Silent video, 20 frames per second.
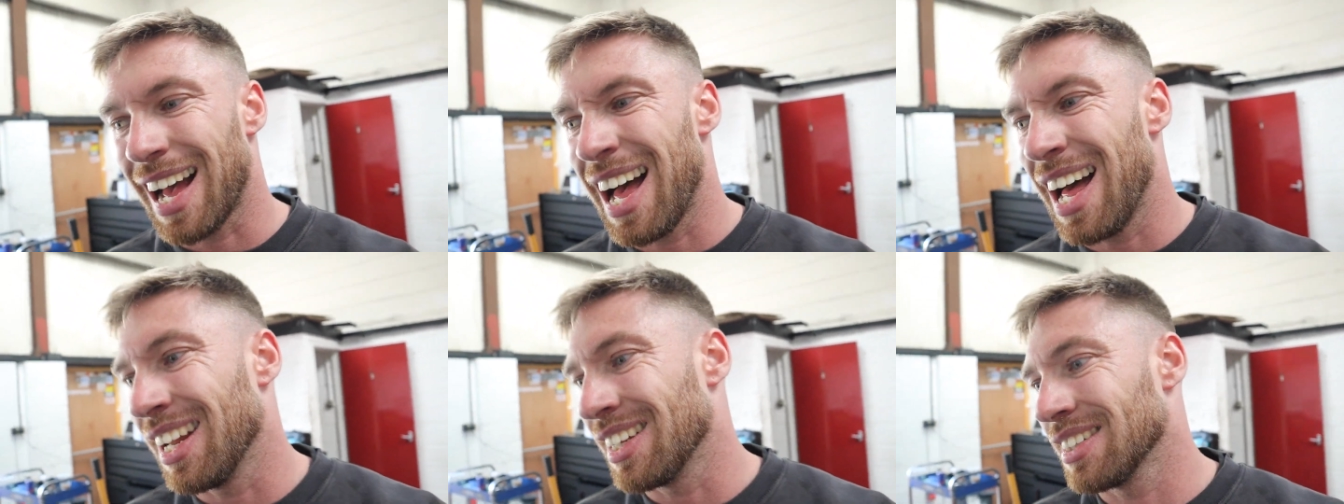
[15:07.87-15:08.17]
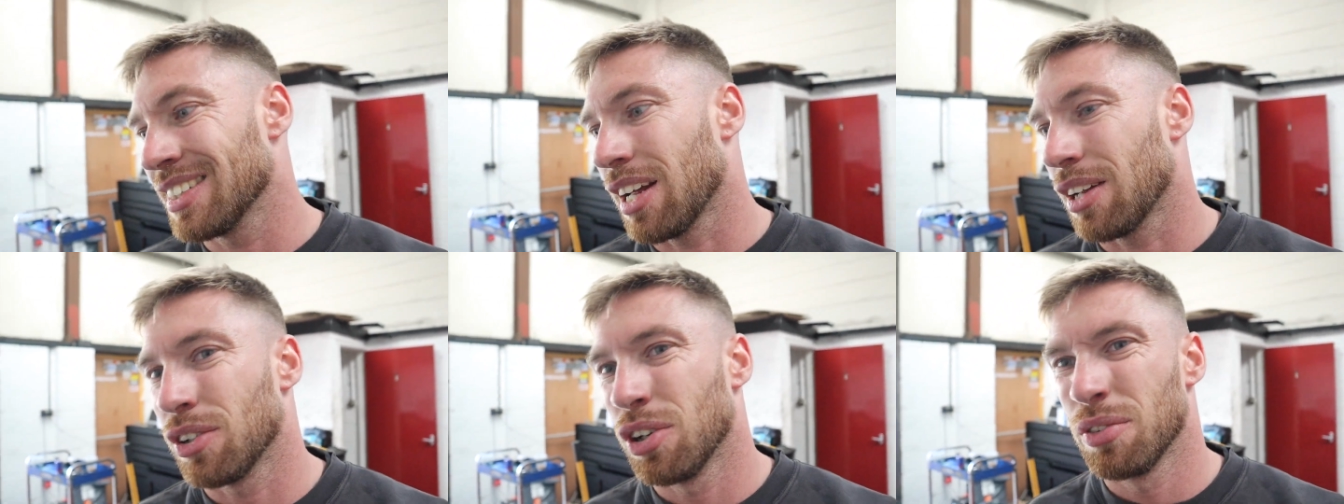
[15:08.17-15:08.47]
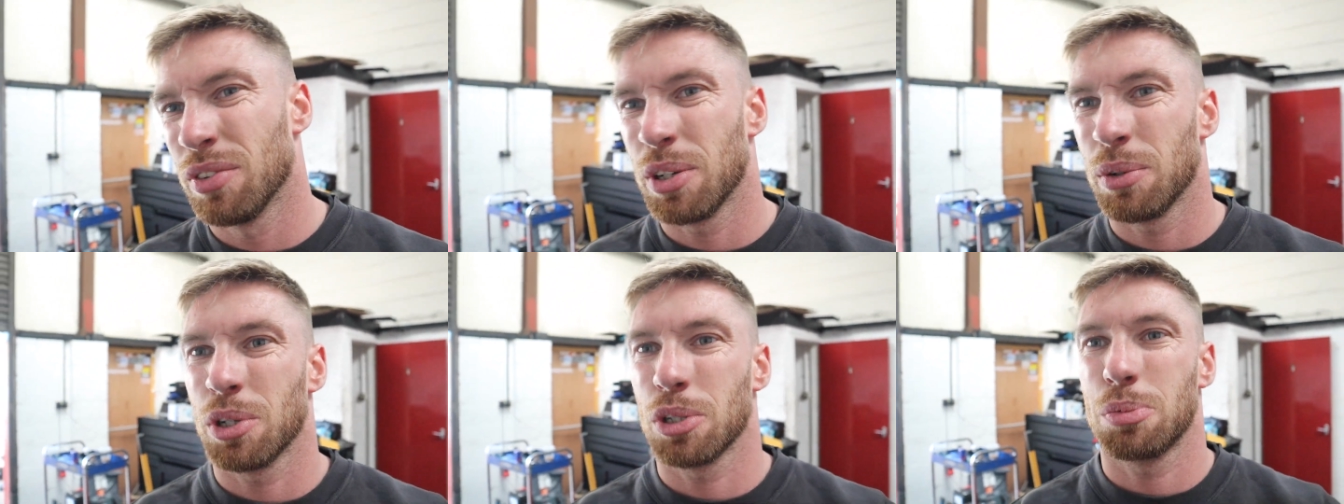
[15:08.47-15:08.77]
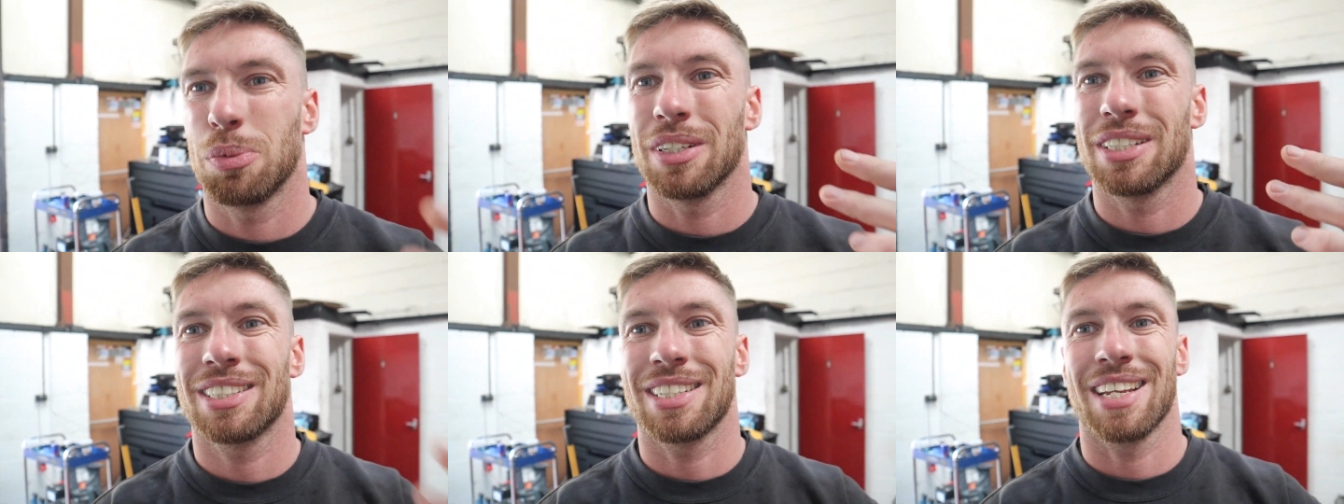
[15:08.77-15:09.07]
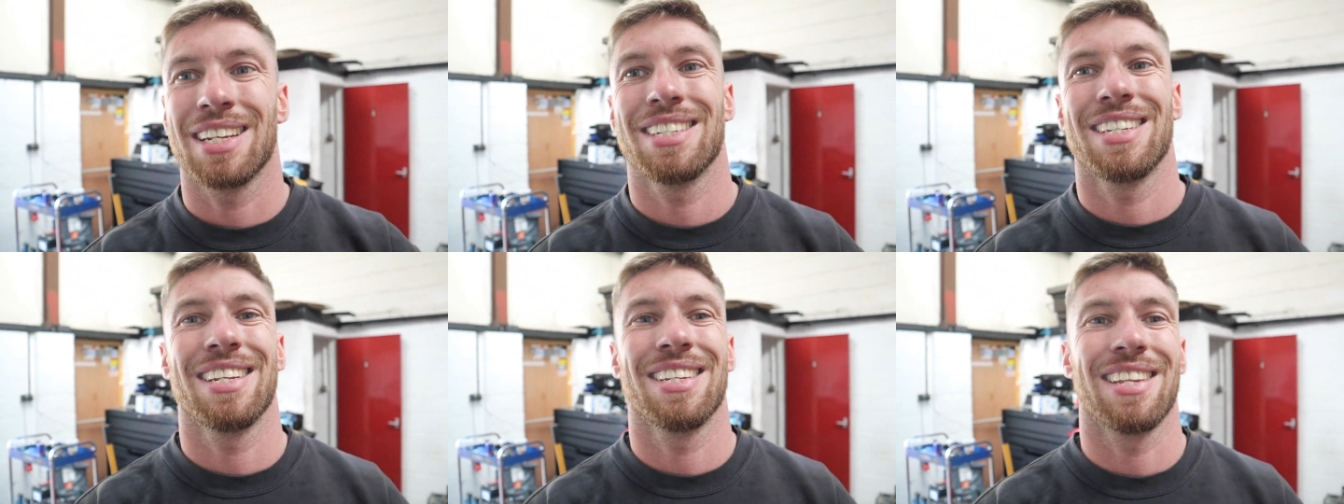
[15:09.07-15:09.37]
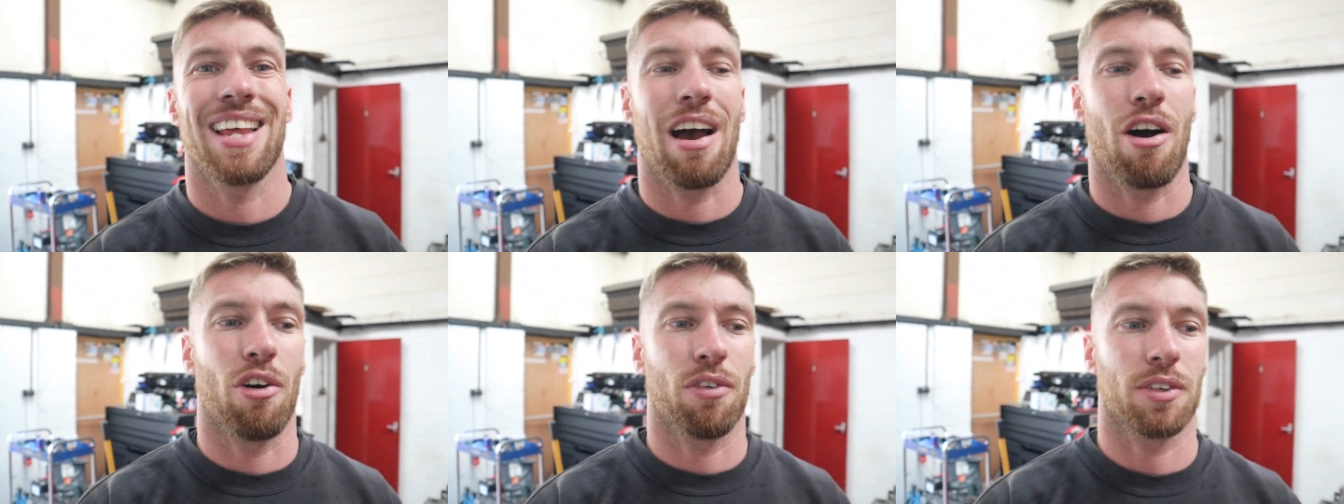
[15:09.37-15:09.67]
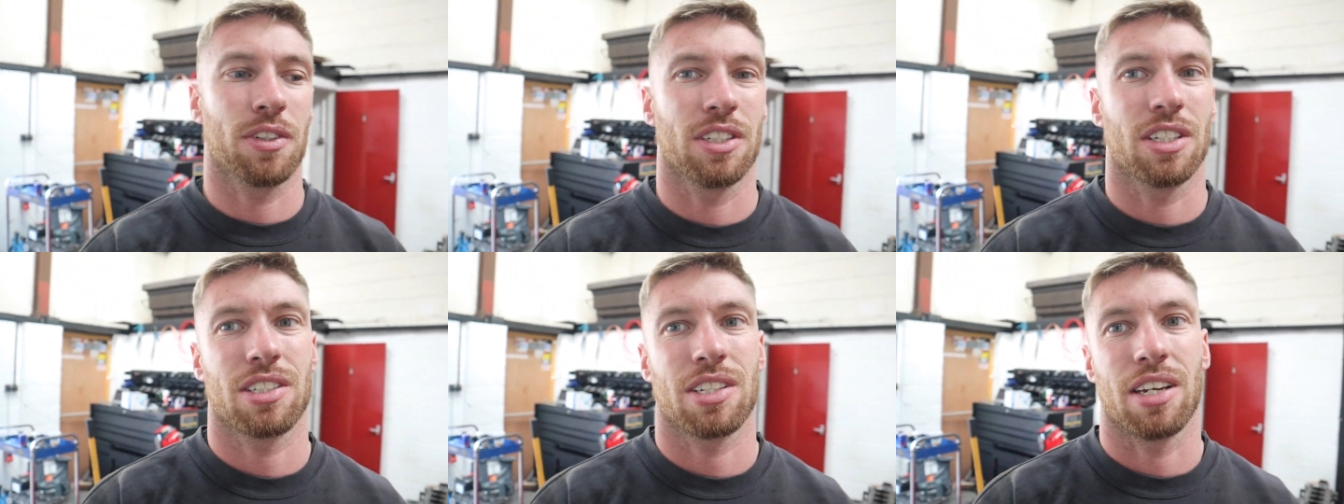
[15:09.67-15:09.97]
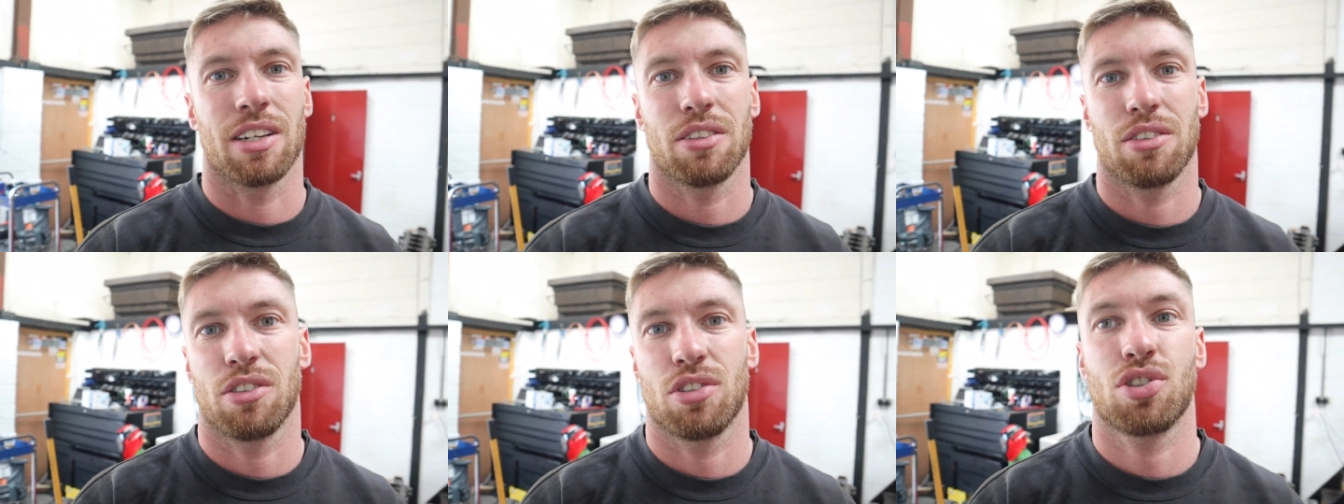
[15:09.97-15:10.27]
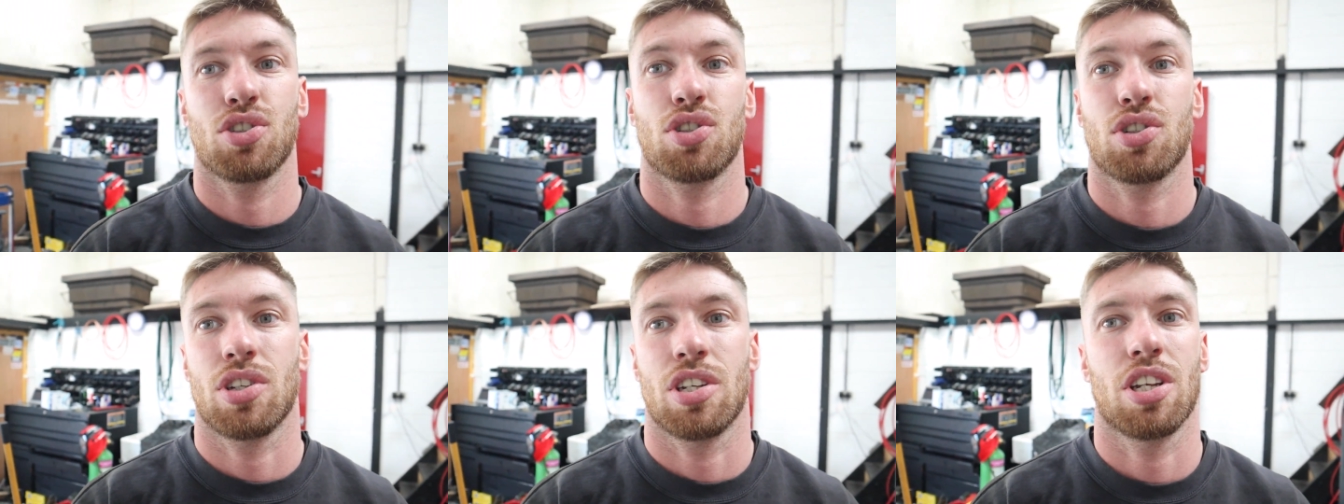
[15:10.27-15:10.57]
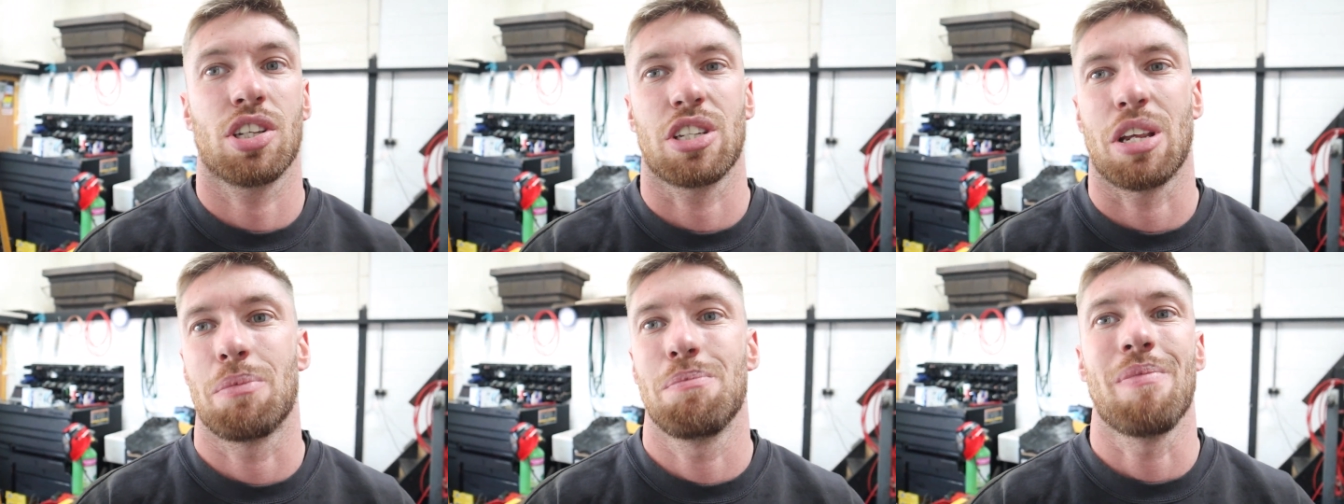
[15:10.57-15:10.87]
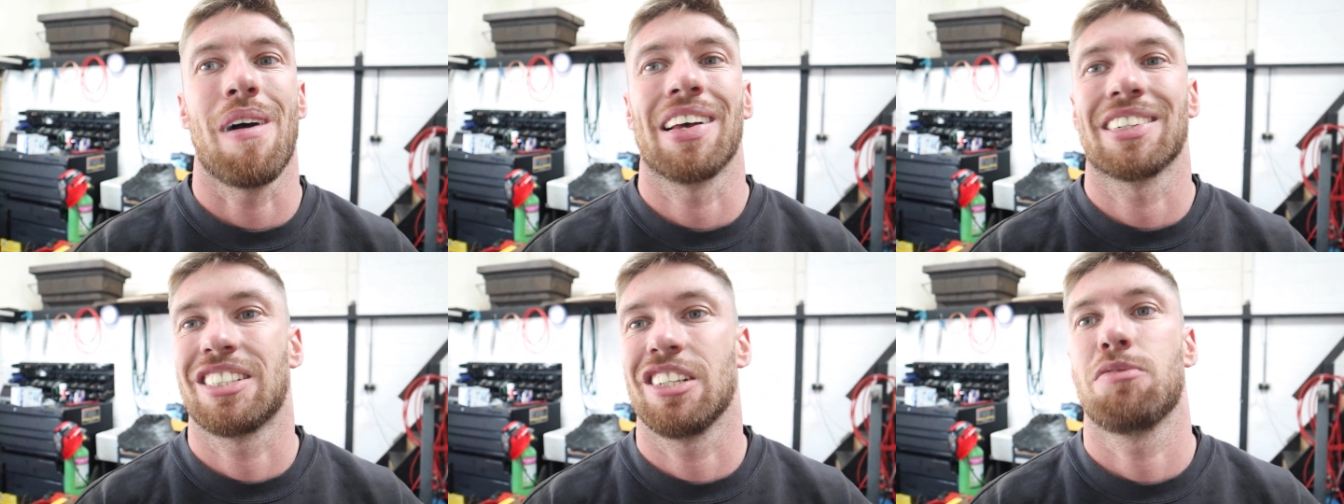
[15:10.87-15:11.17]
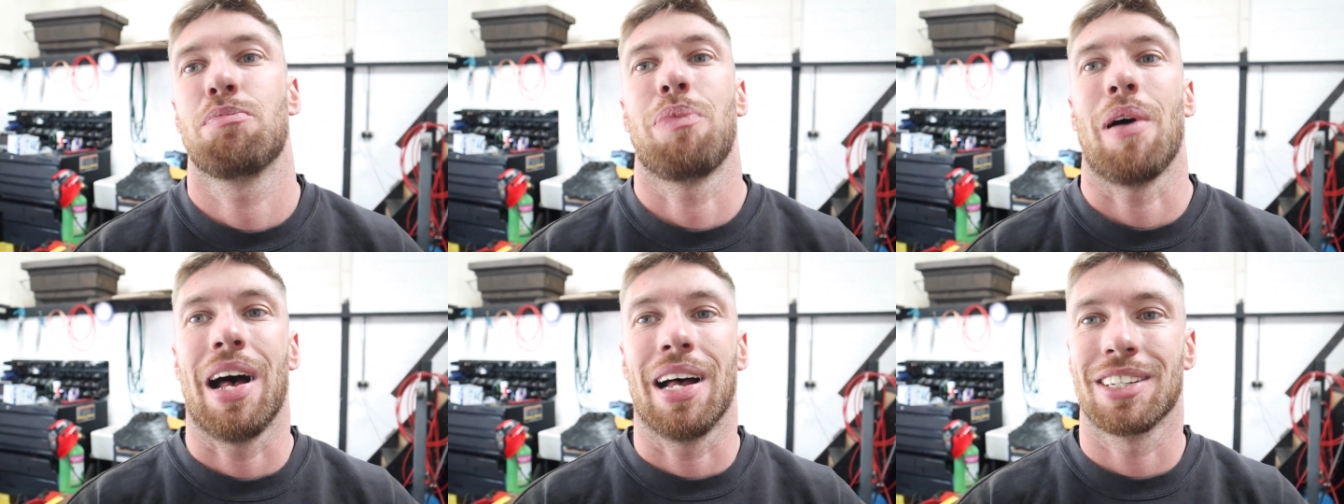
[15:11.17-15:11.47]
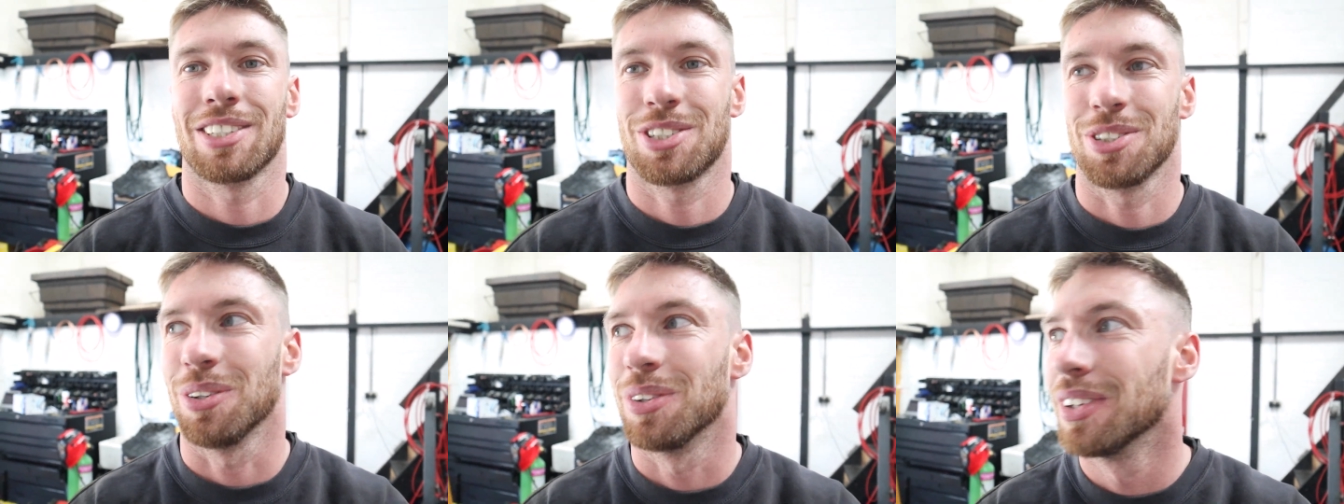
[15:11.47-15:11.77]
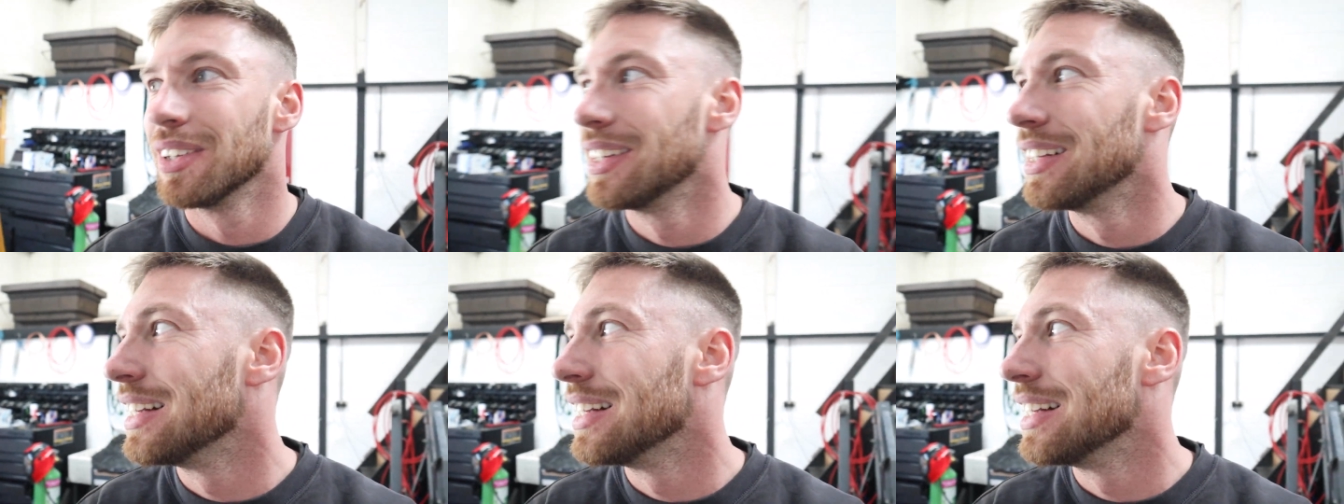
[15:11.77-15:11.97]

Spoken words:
and I don't really want to be sending that off because it's like it's just a massive parcel.